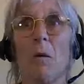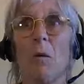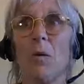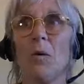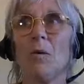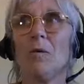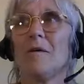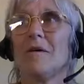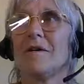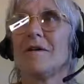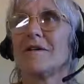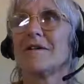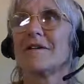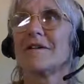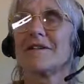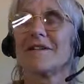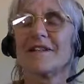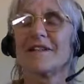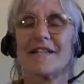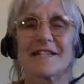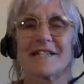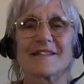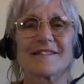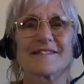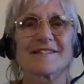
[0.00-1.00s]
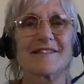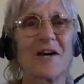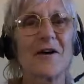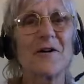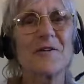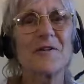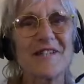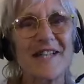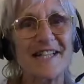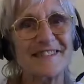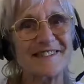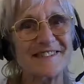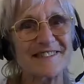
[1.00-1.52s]
whoop, that's
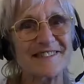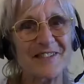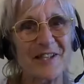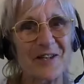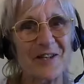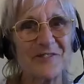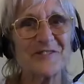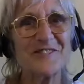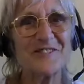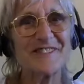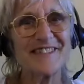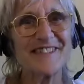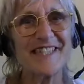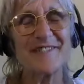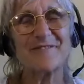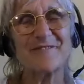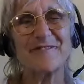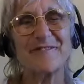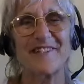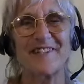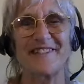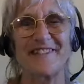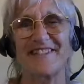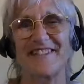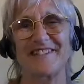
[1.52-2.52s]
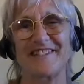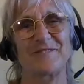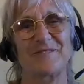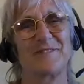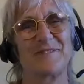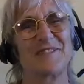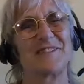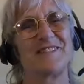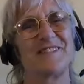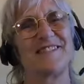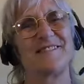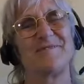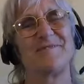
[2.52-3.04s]
so that's so different as
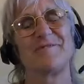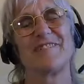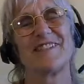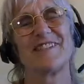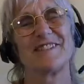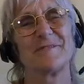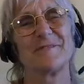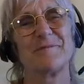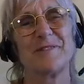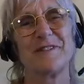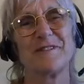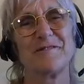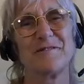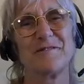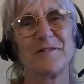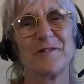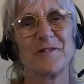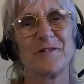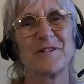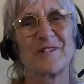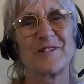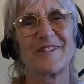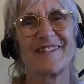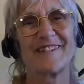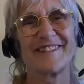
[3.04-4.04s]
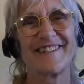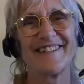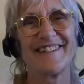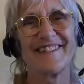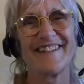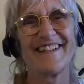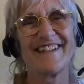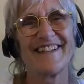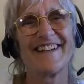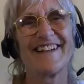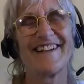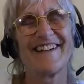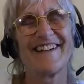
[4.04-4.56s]
what it was before. Yeah.